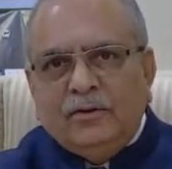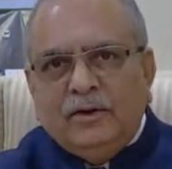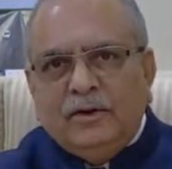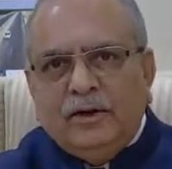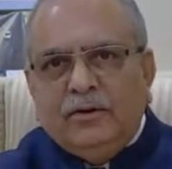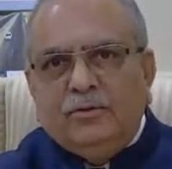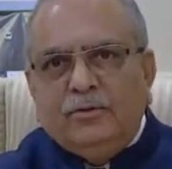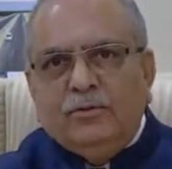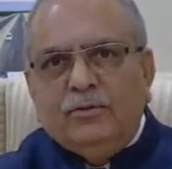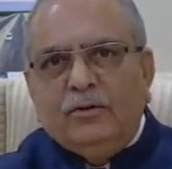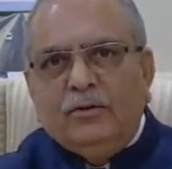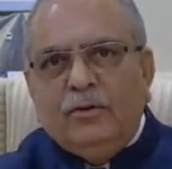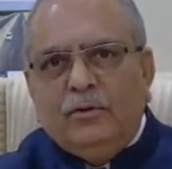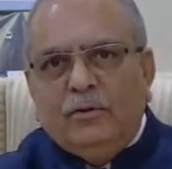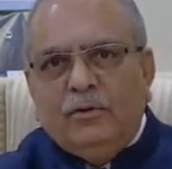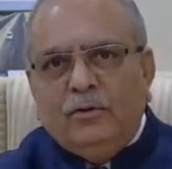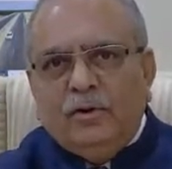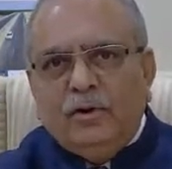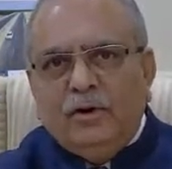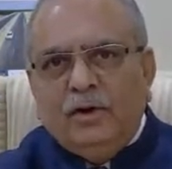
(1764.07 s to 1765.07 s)
into the
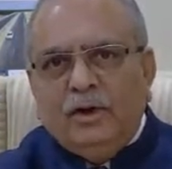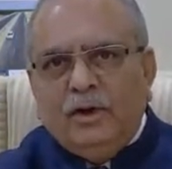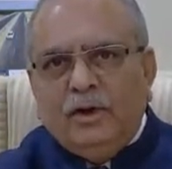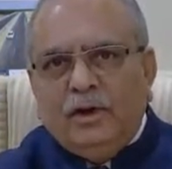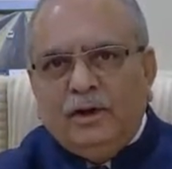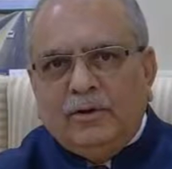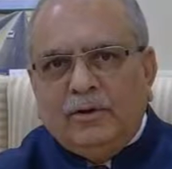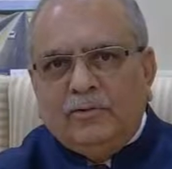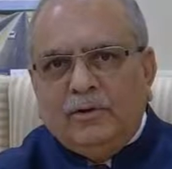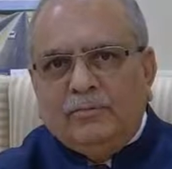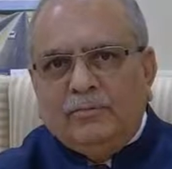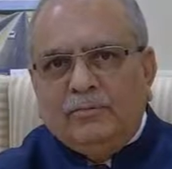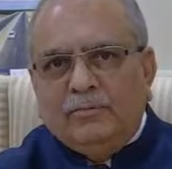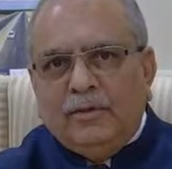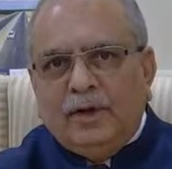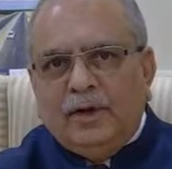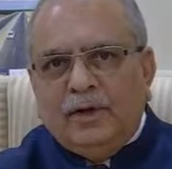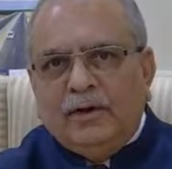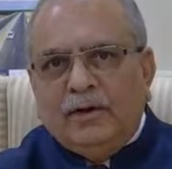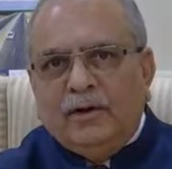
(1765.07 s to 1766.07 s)
whole
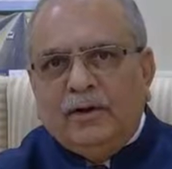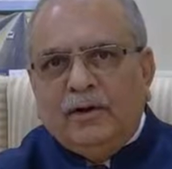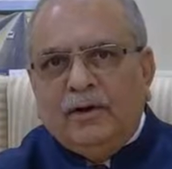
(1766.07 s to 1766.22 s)
equipment